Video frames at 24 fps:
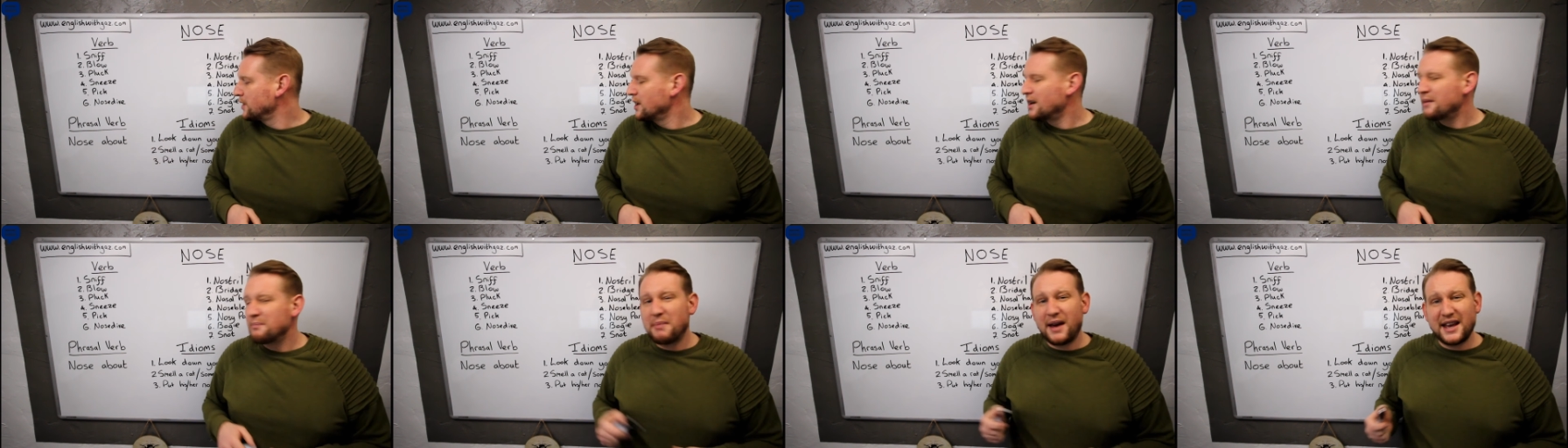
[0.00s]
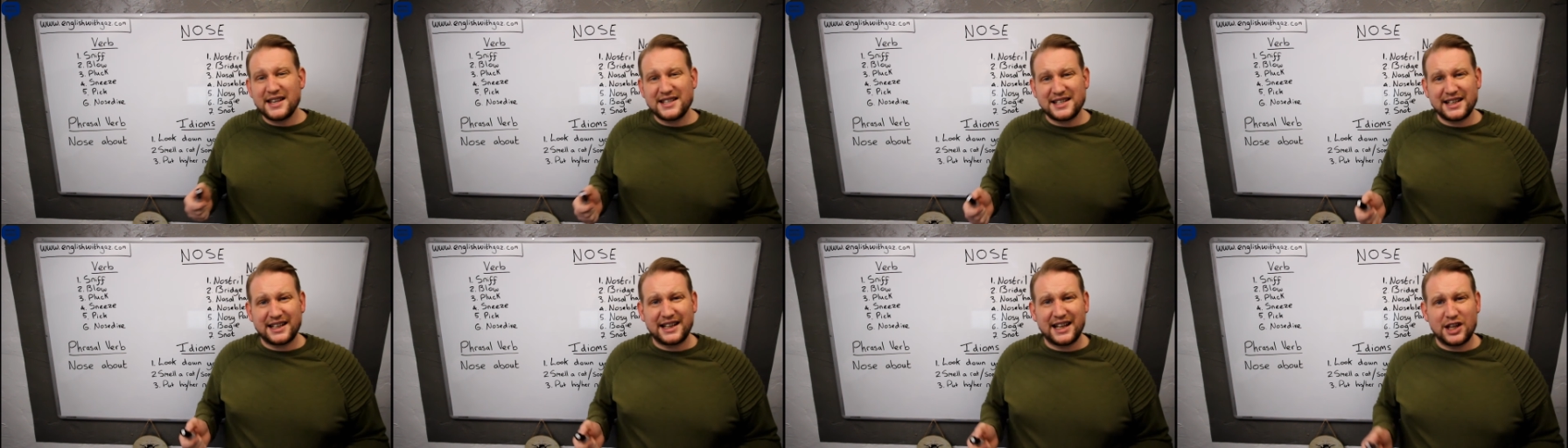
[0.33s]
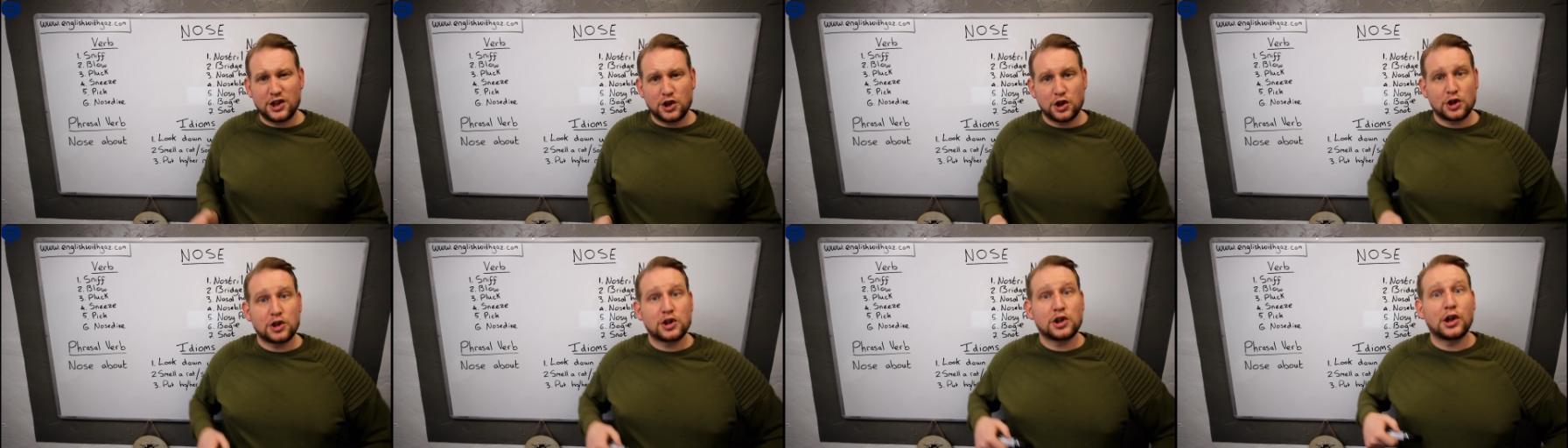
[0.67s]
Basically
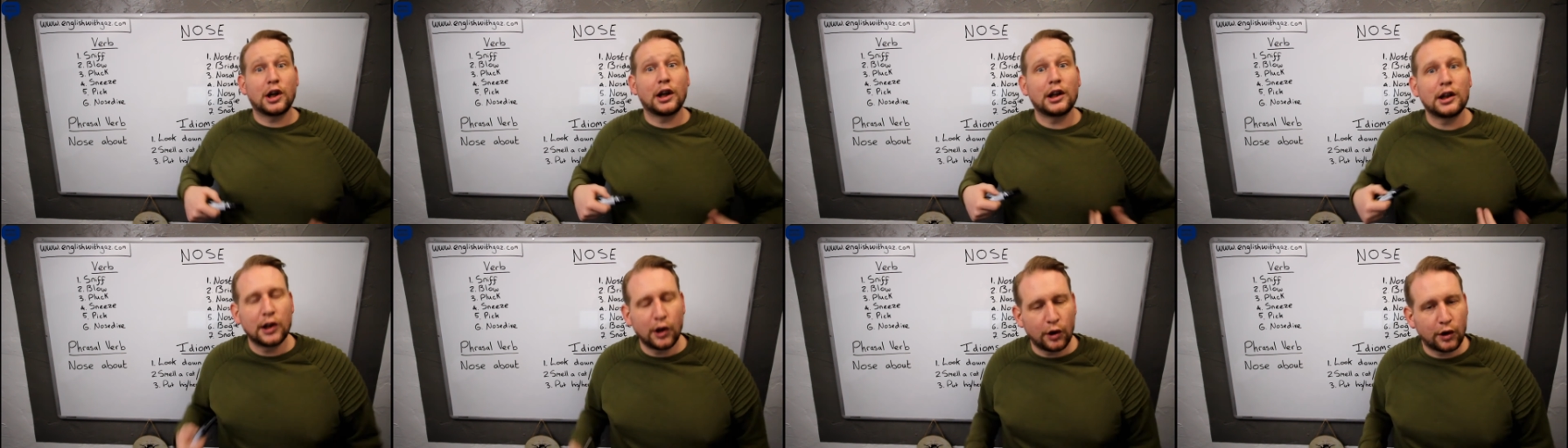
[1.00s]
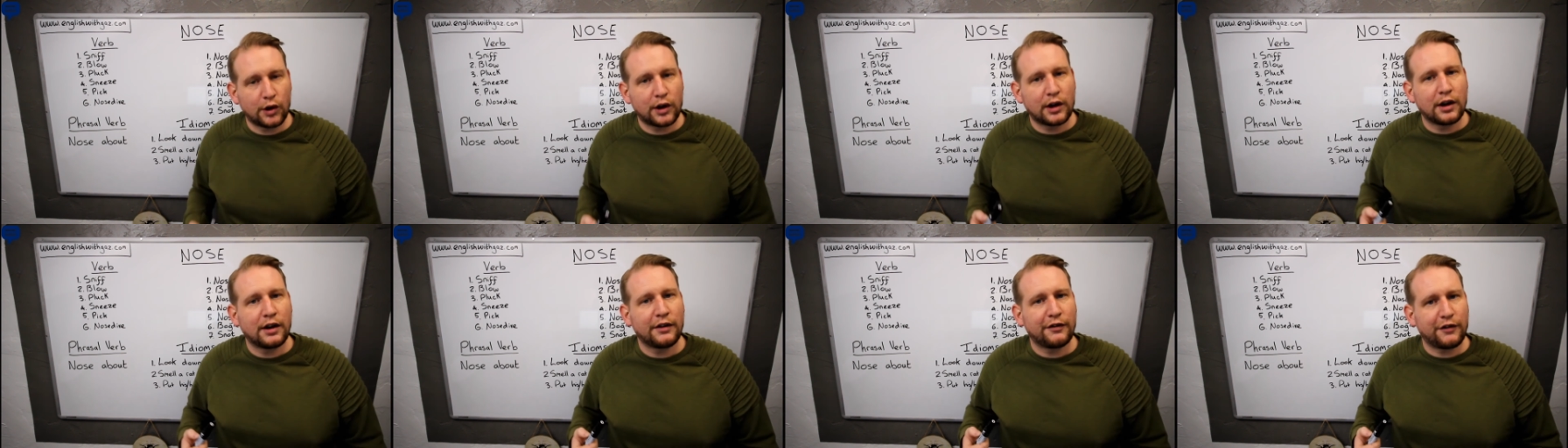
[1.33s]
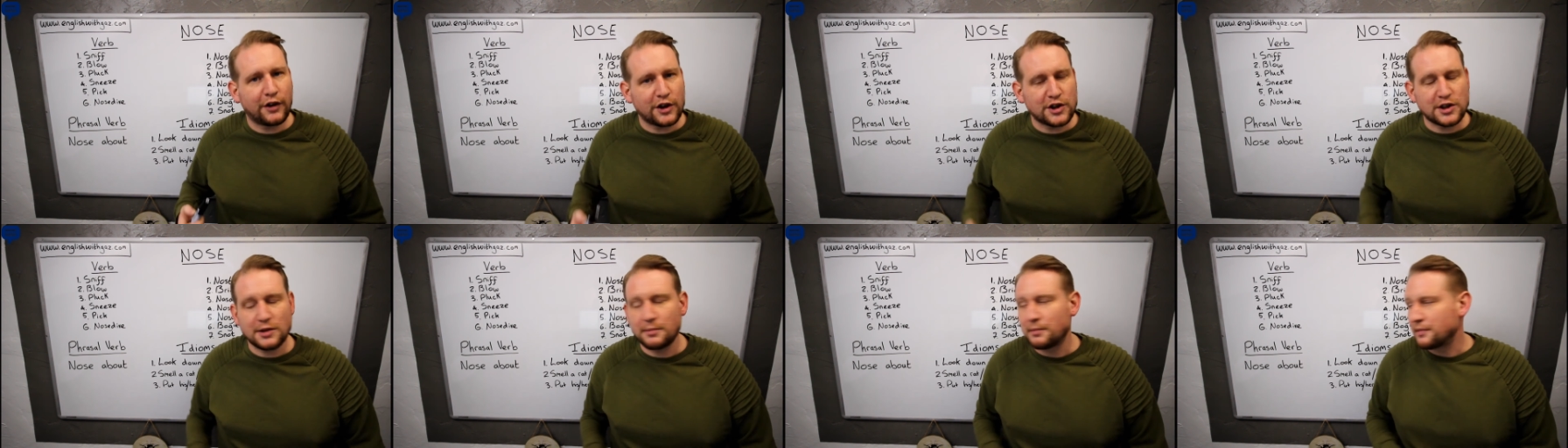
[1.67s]
just to look for
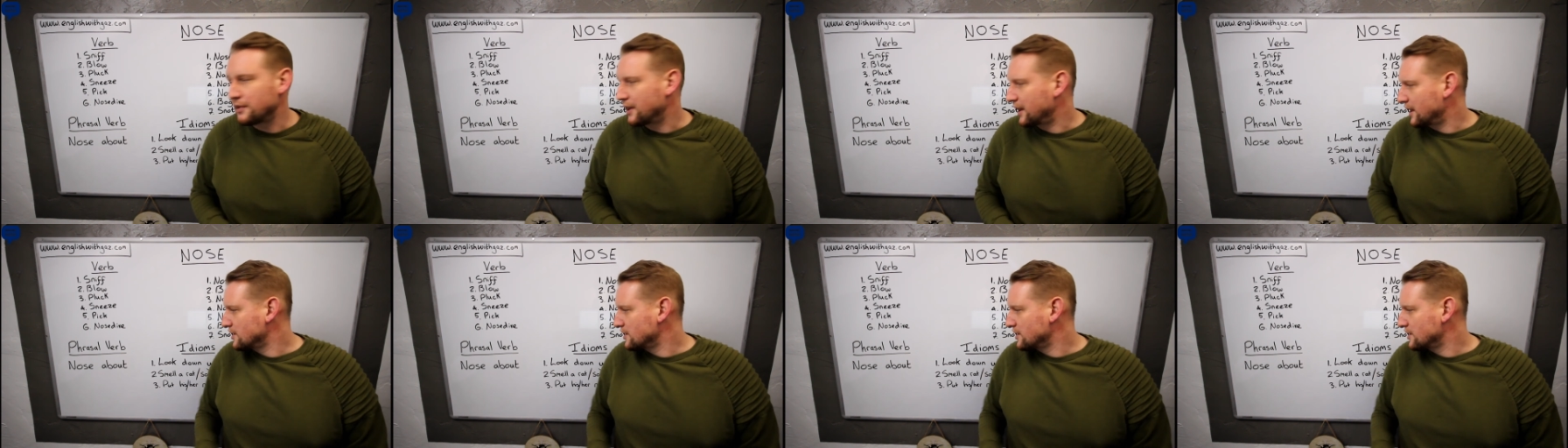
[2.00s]
something.